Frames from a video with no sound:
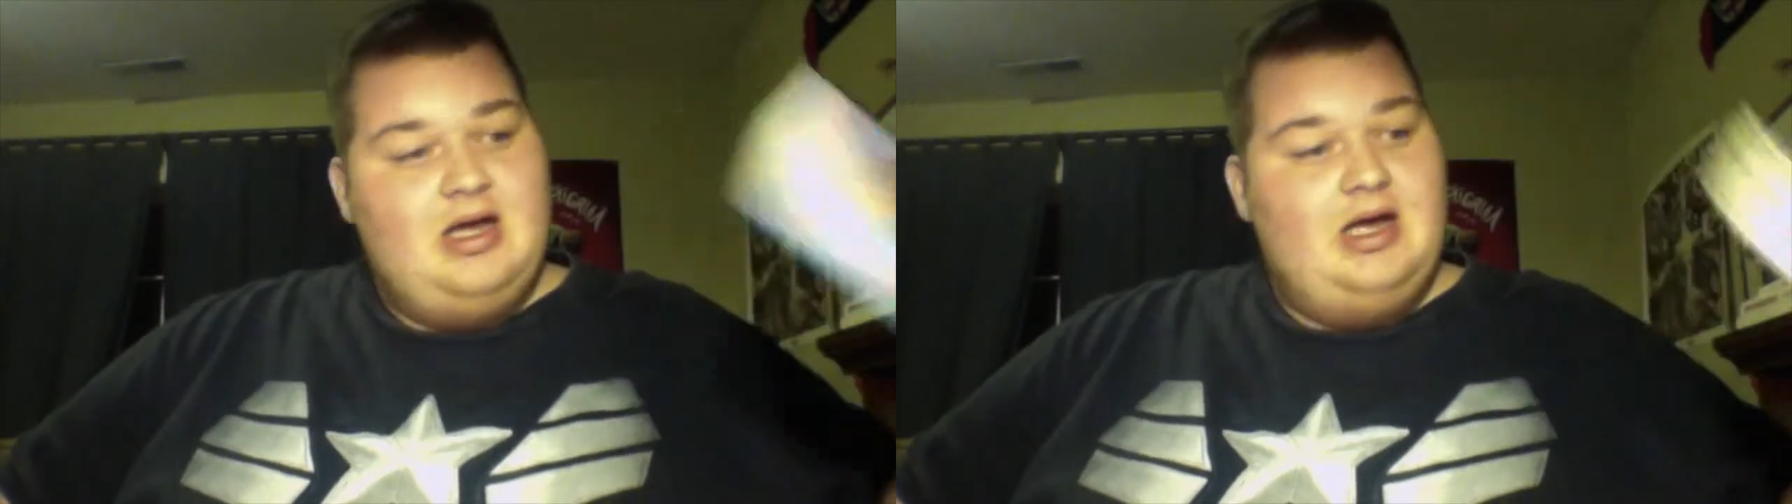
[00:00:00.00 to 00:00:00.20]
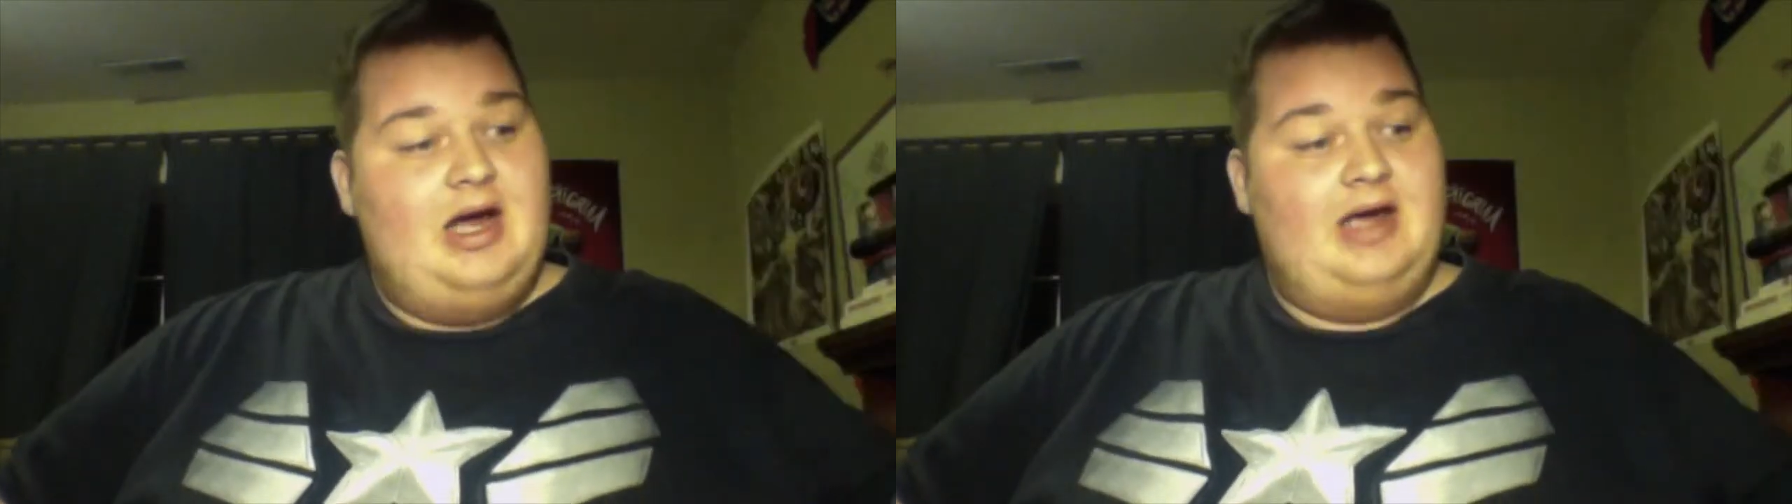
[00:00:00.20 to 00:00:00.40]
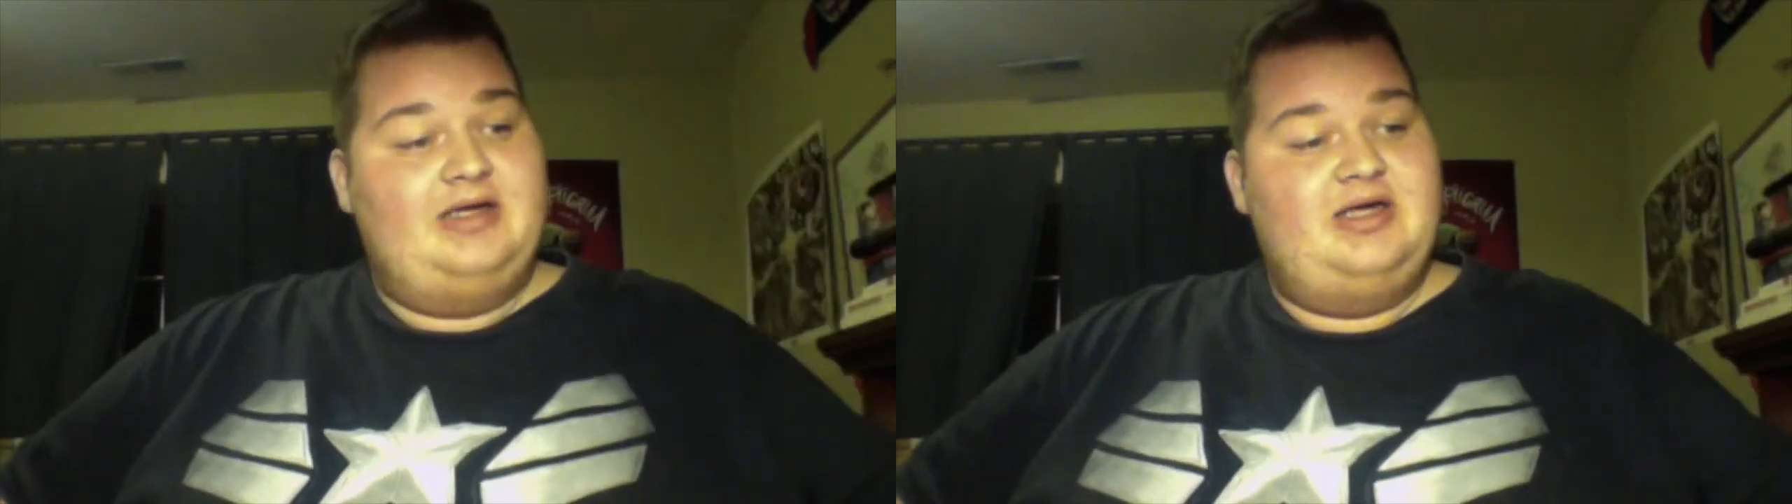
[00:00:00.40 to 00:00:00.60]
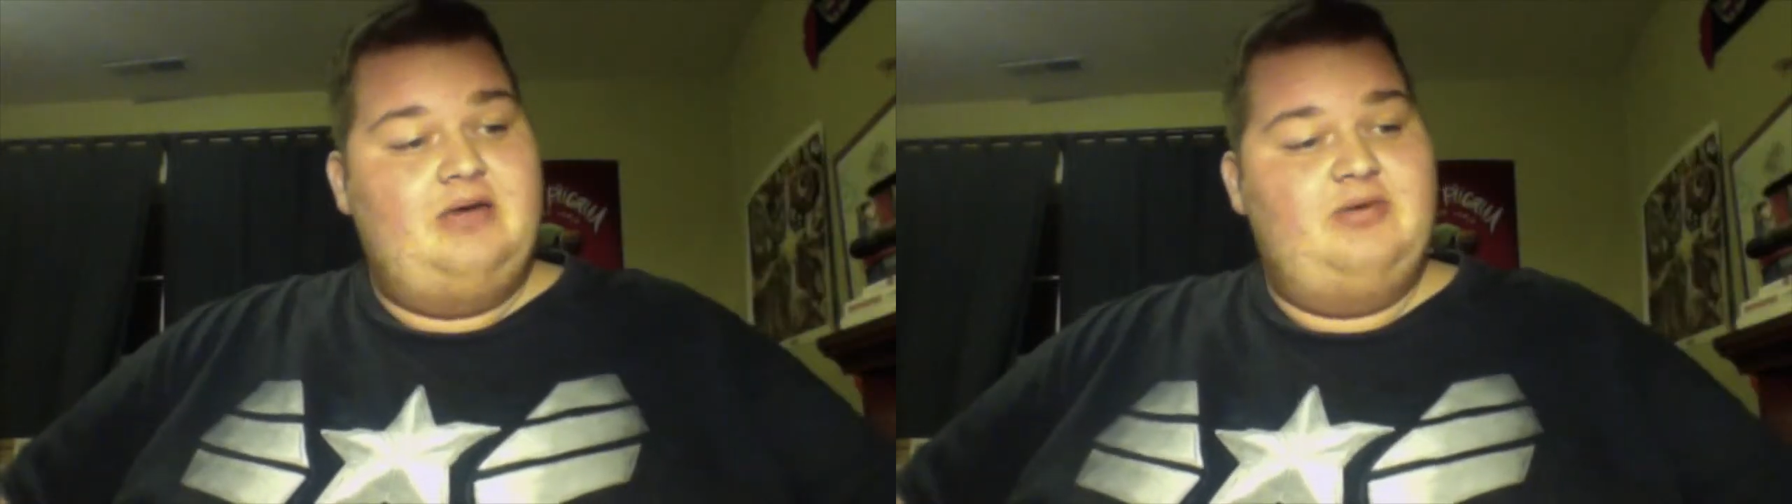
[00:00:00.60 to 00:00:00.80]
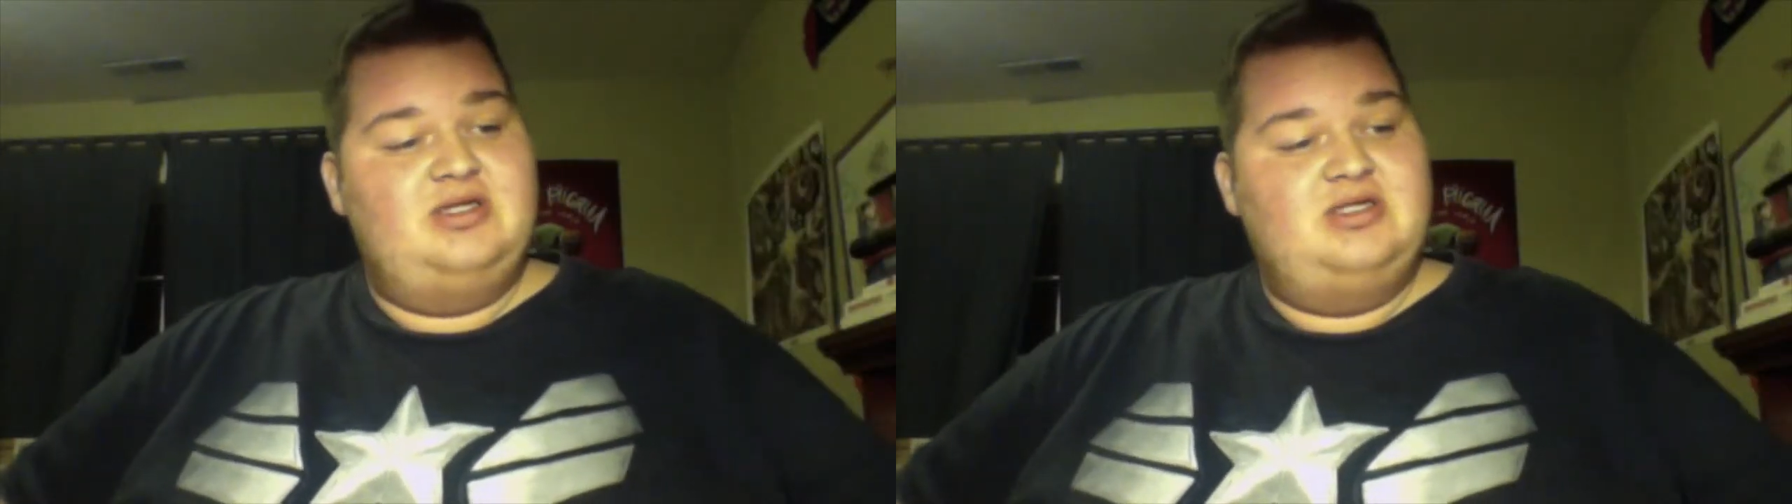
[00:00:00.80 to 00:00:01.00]
I can't
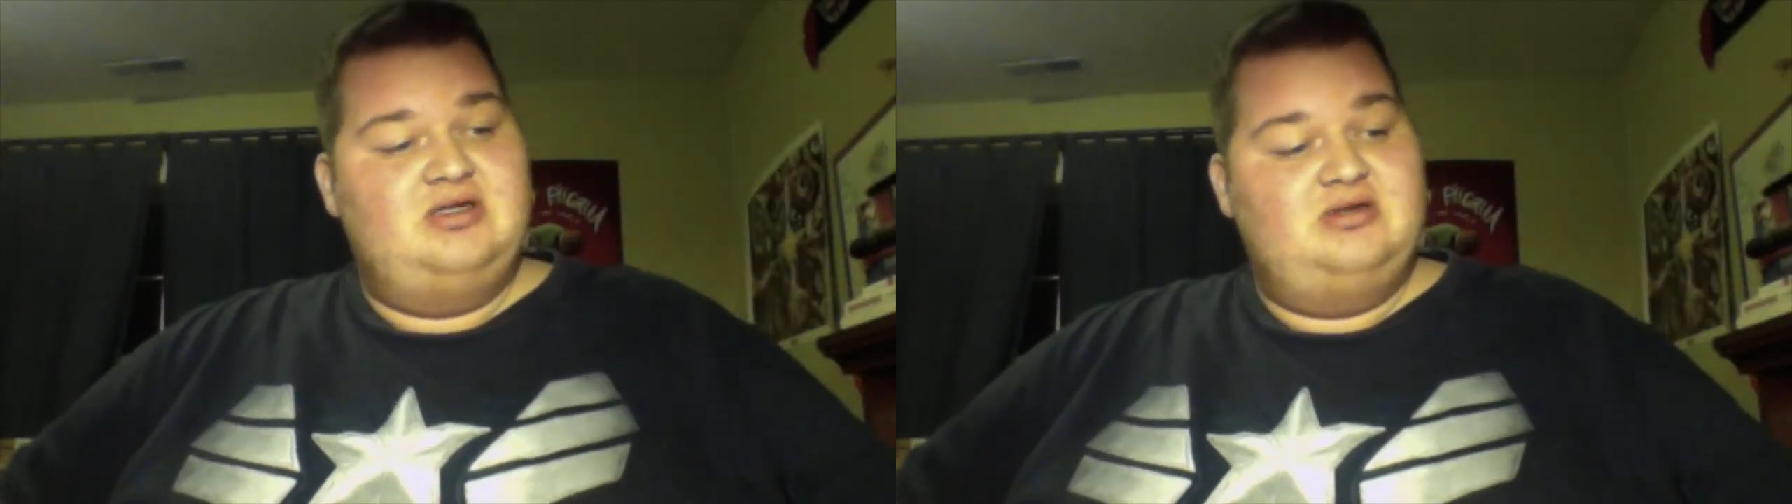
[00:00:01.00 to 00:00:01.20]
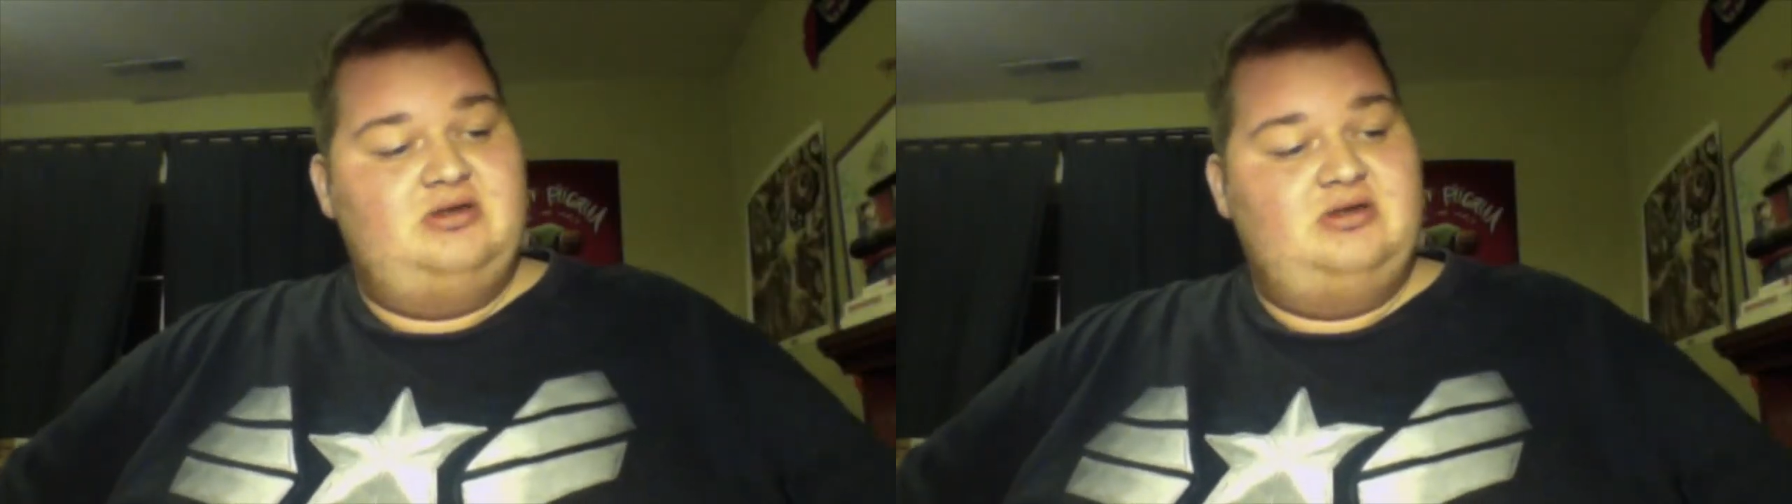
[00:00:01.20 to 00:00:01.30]
wait to